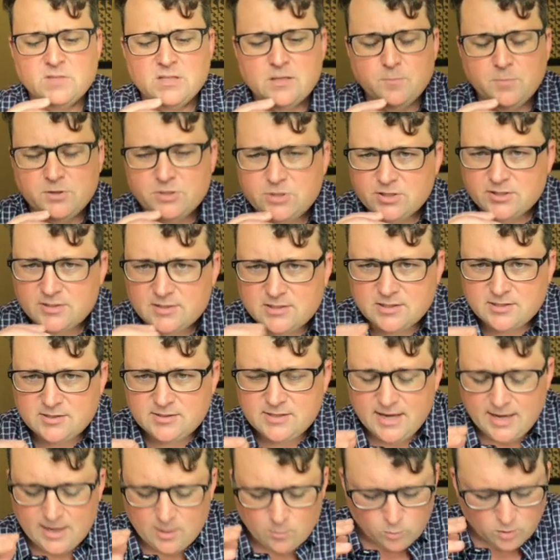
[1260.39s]
But just to
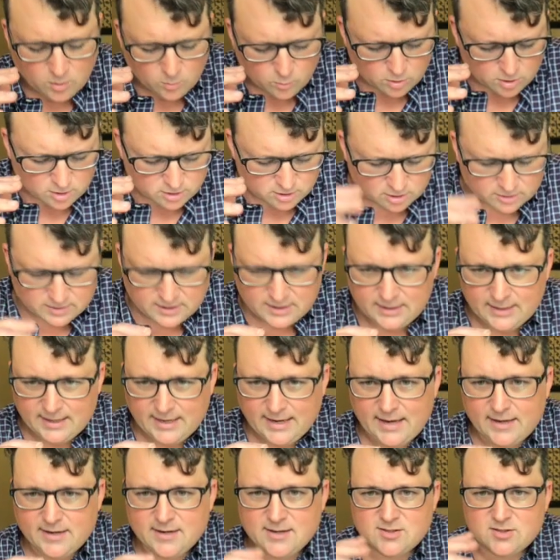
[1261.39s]
say, what we're looking
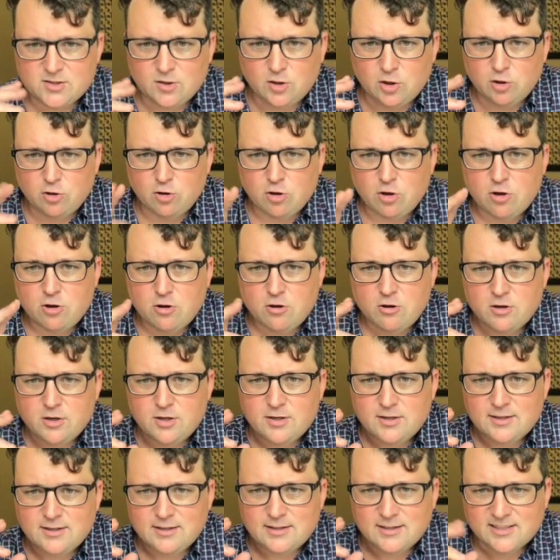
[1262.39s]
at is a long
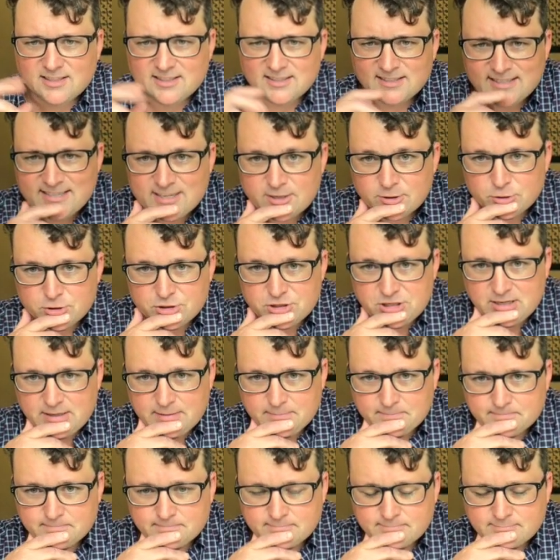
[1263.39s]
liturgy,
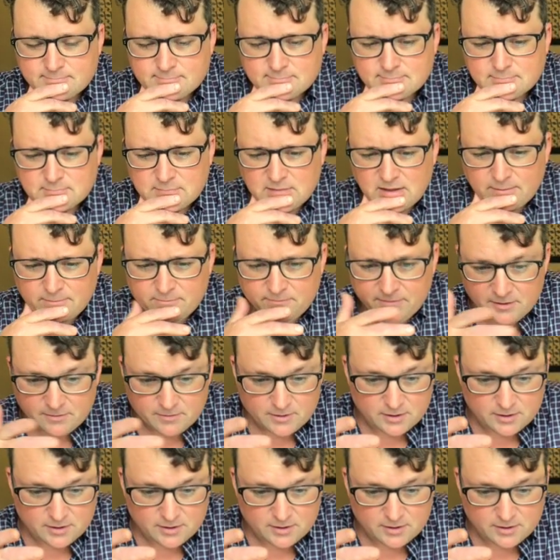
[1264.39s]
a very